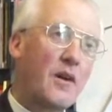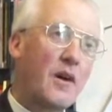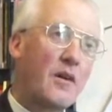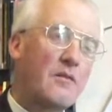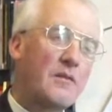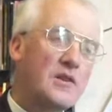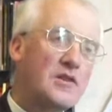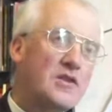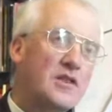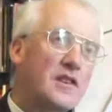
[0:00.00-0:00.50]

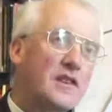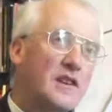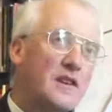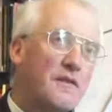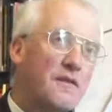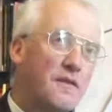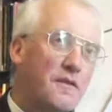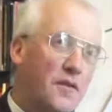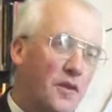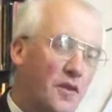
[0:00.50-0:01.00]
Originally
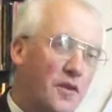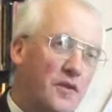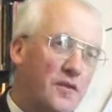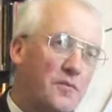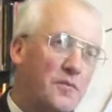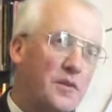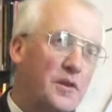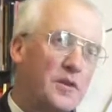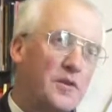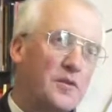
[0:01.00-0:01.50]
full
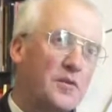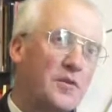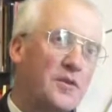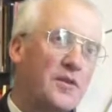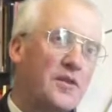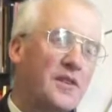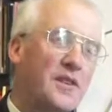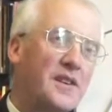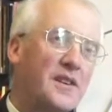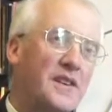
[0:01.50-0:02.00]
of
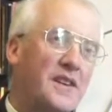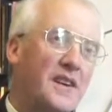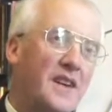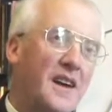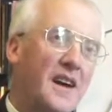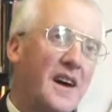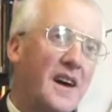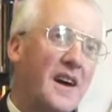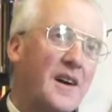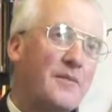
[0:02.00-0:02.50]
pews,
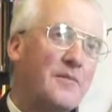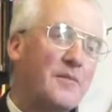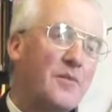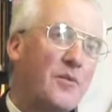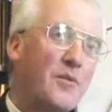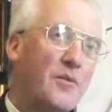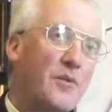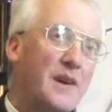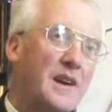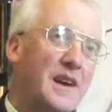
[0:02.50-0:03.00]

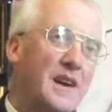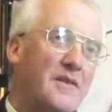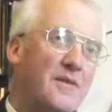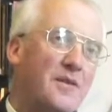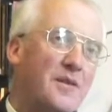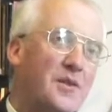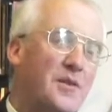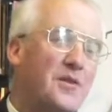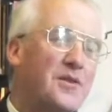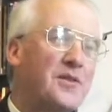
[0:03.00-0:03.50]
we
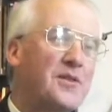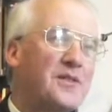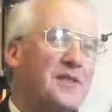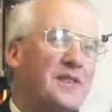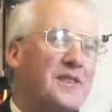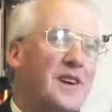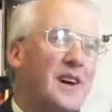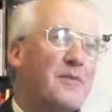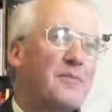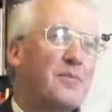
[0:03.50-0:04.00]
have loosened
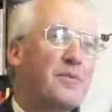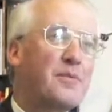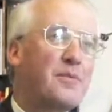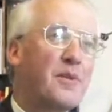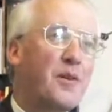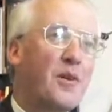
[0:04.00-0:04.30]
it up.